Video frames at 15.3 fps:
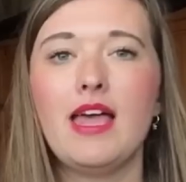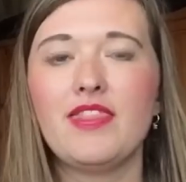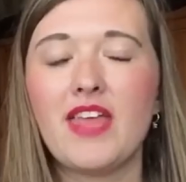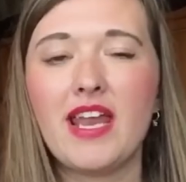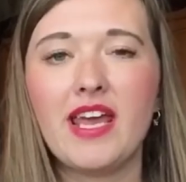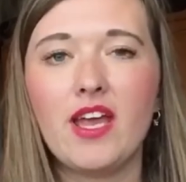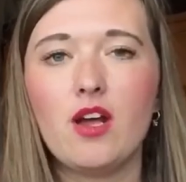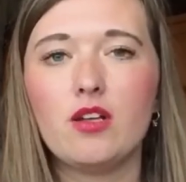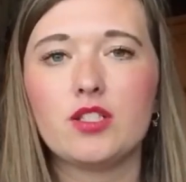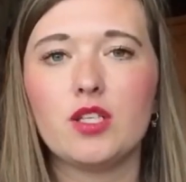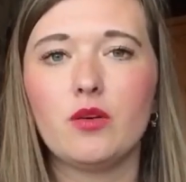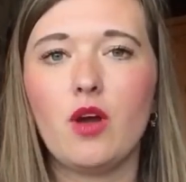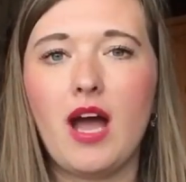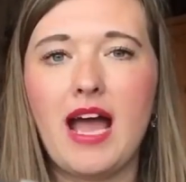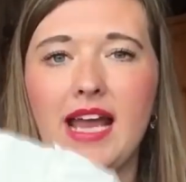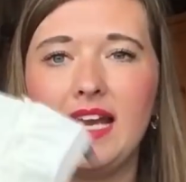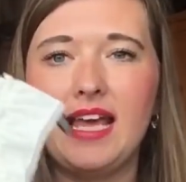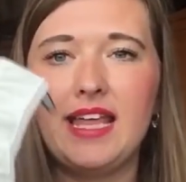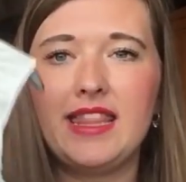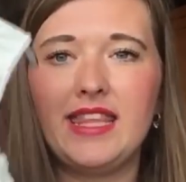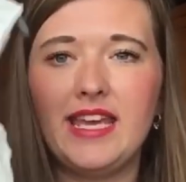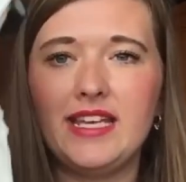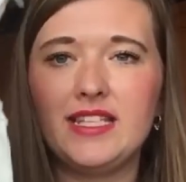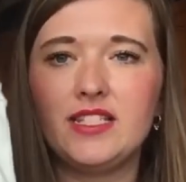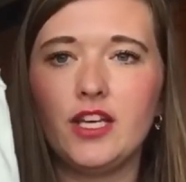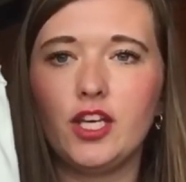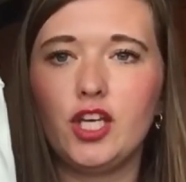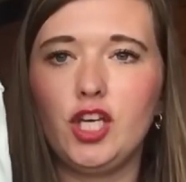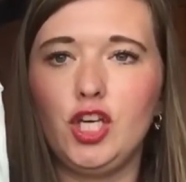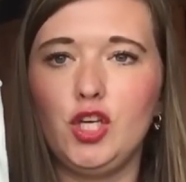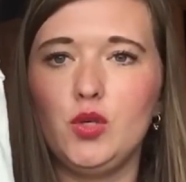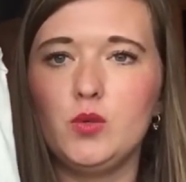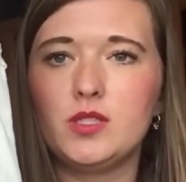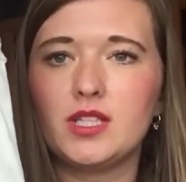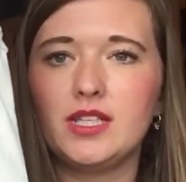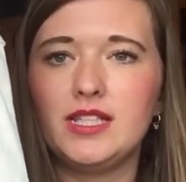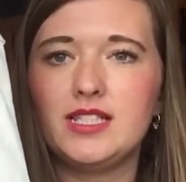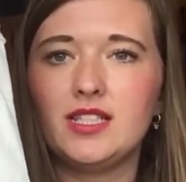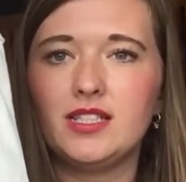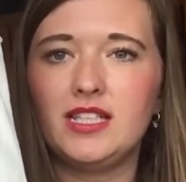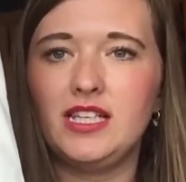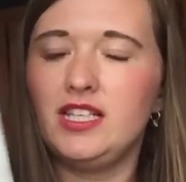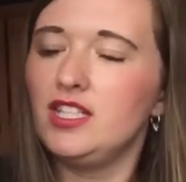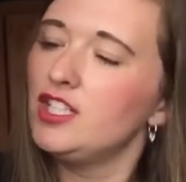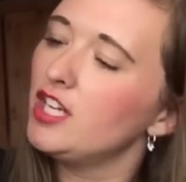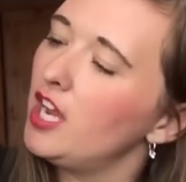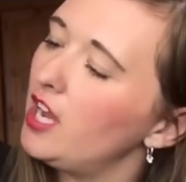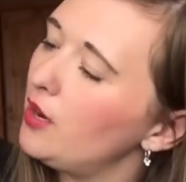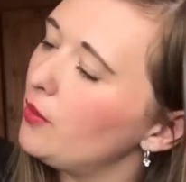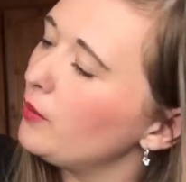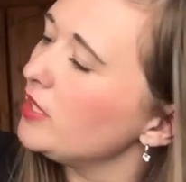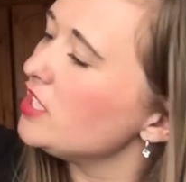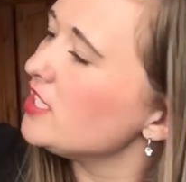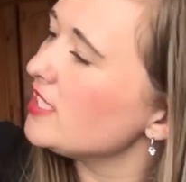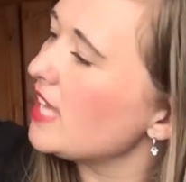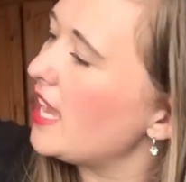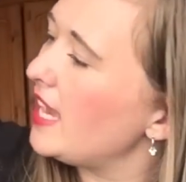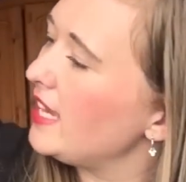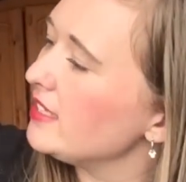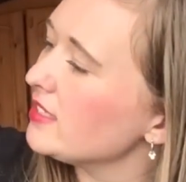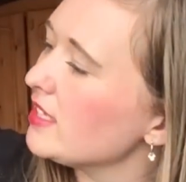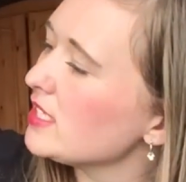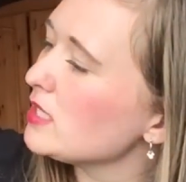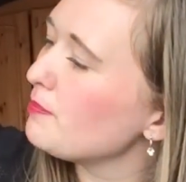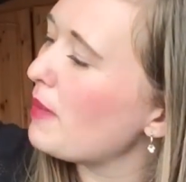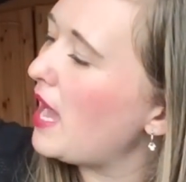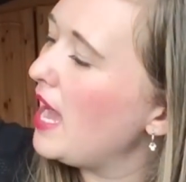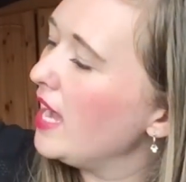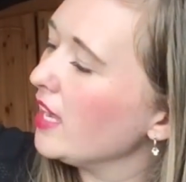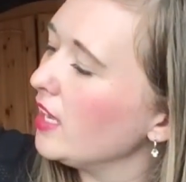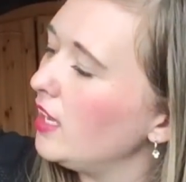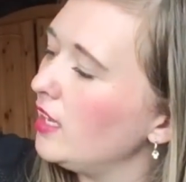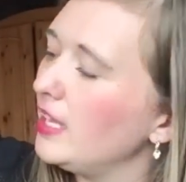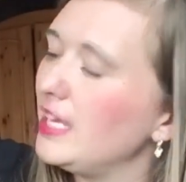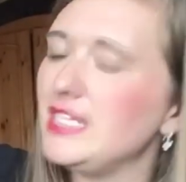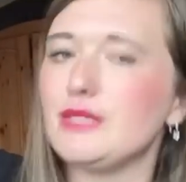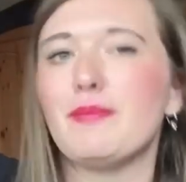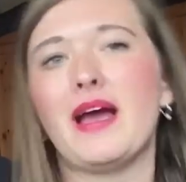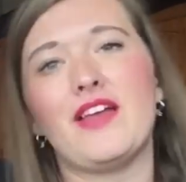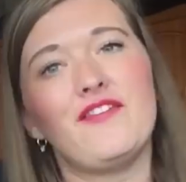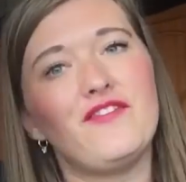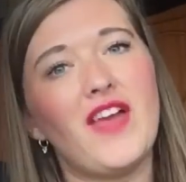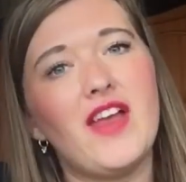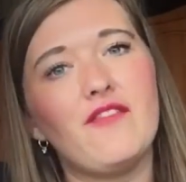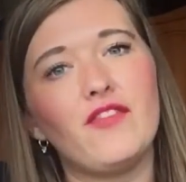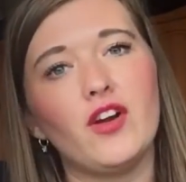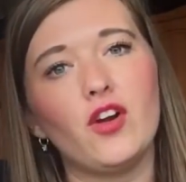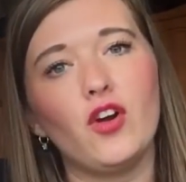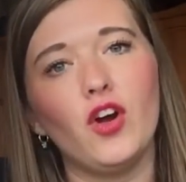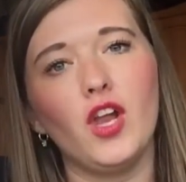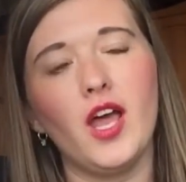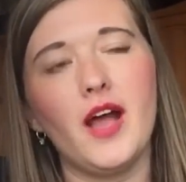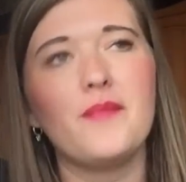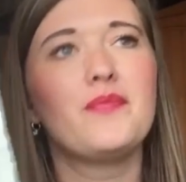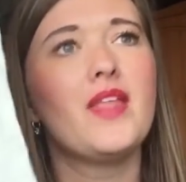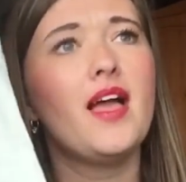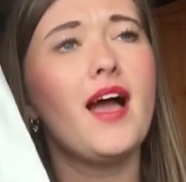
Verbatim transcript: Then I also got Isla this cute little t-shirt which says "Sparkle is my favourite colour."